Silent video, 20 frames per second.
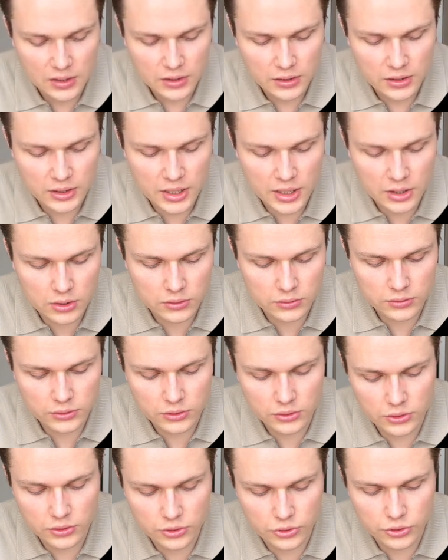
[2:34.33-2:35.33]
Now,
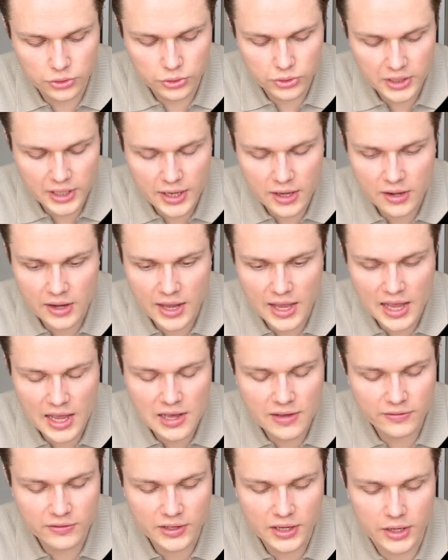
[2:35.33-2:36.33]
you can
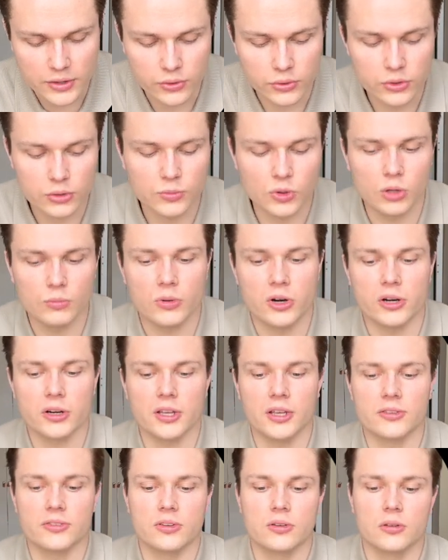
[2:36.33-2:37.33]
have a normal
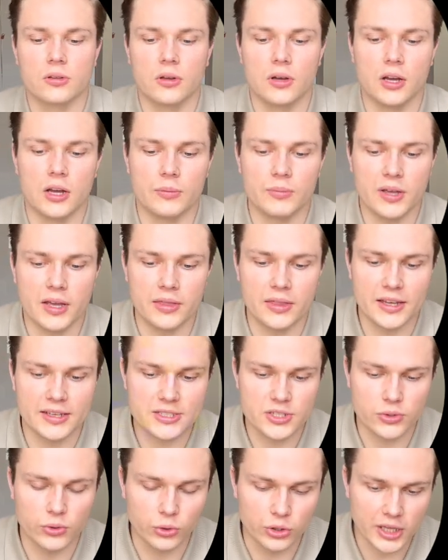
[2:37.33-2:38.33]
market, and
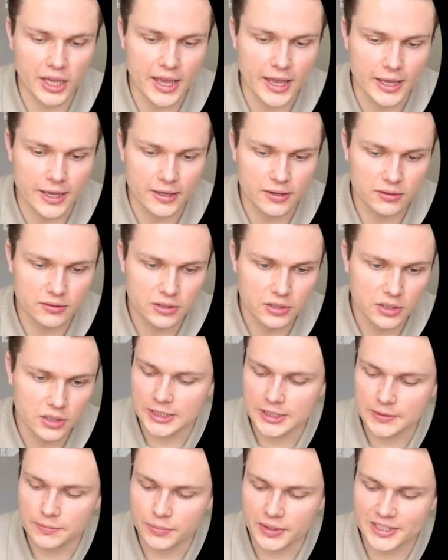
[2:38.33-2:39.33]
that's okay.
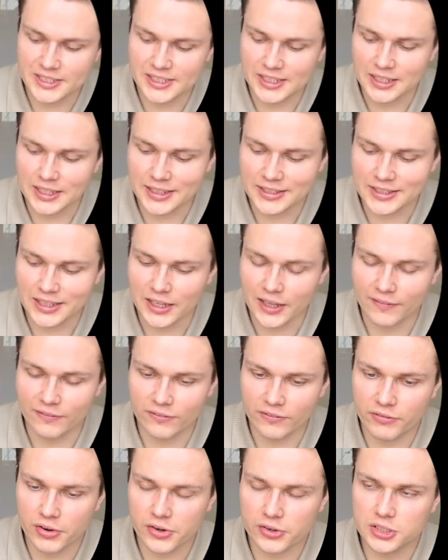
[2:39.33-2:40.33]
By selecting a
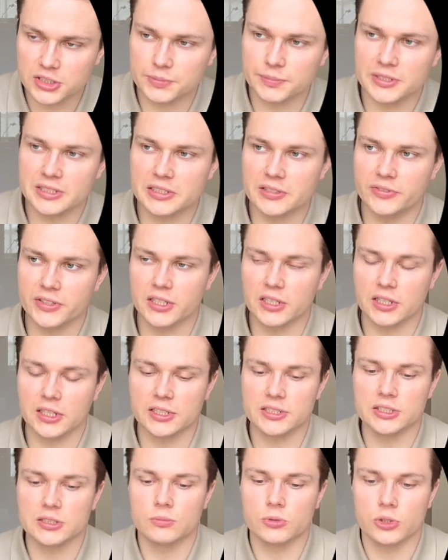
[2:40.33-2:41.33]
very specific
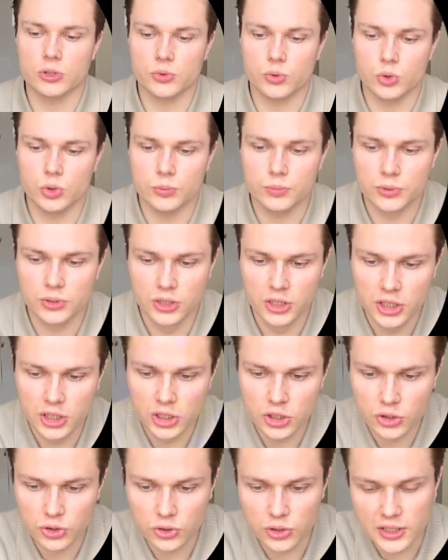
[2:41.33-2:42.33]
customer group,
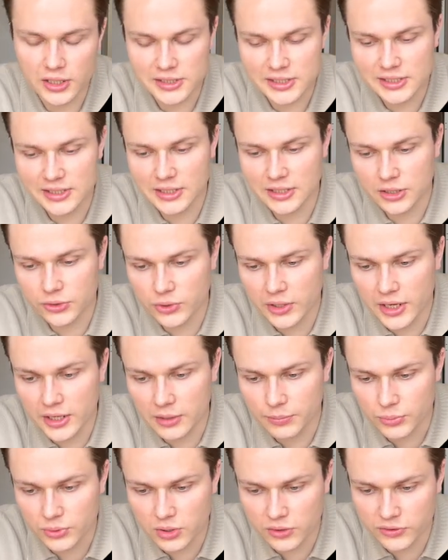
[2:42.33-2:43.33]
you can still create a
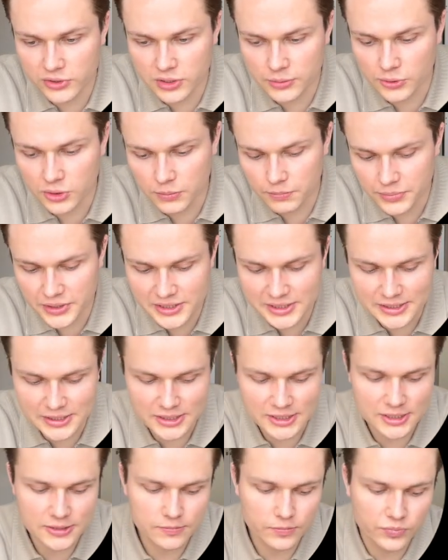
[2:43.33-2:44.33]
profitable
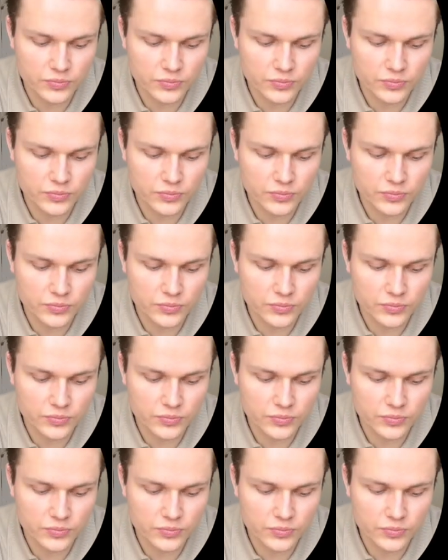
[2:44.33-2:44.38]
business.